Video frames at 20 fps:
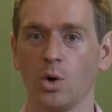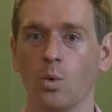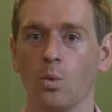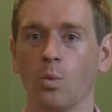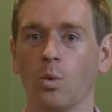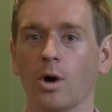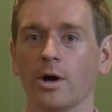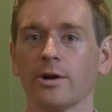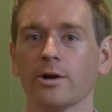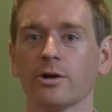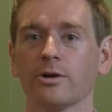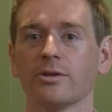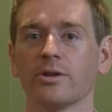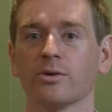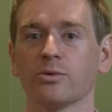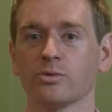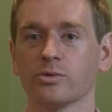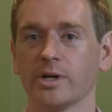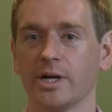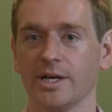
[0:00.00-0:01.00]
What are
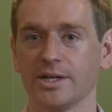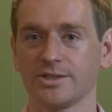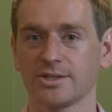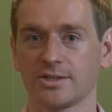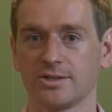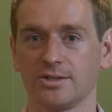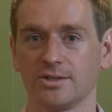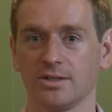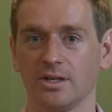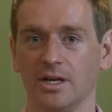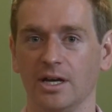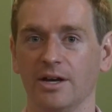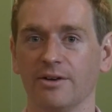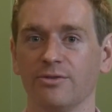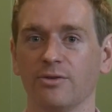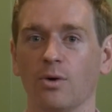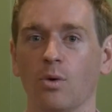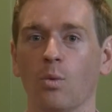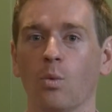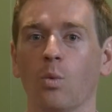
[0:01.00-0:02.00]
the risks
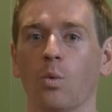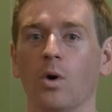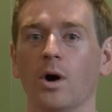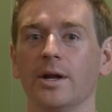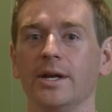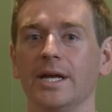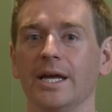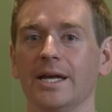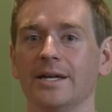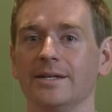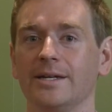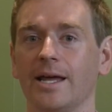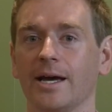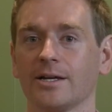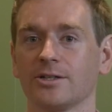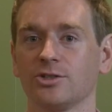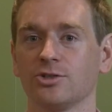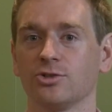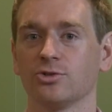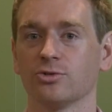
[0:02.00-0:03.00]
if one
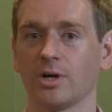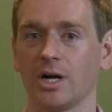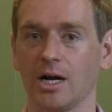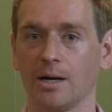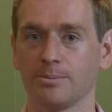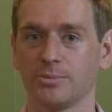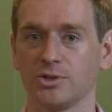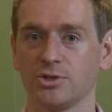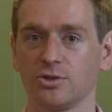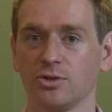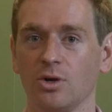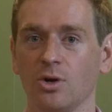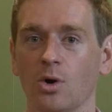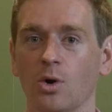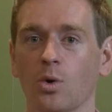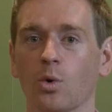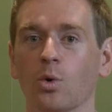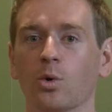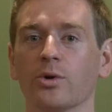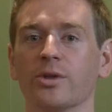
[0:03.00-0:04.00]
index drops
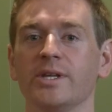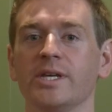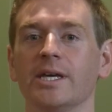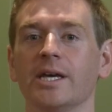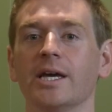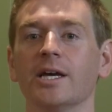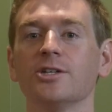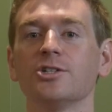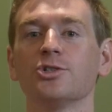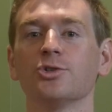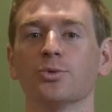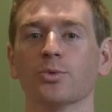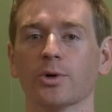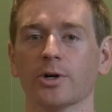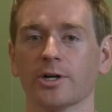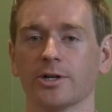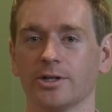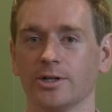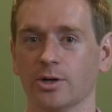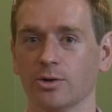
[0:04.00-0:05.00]
or the
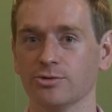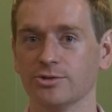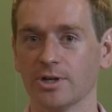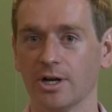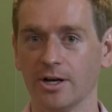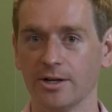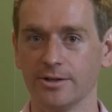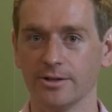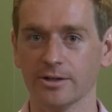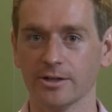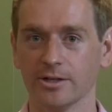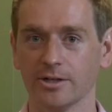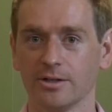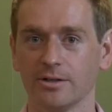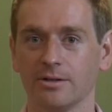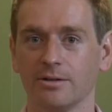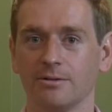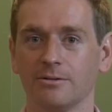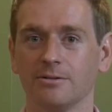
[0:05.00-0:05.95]
issuer goes under?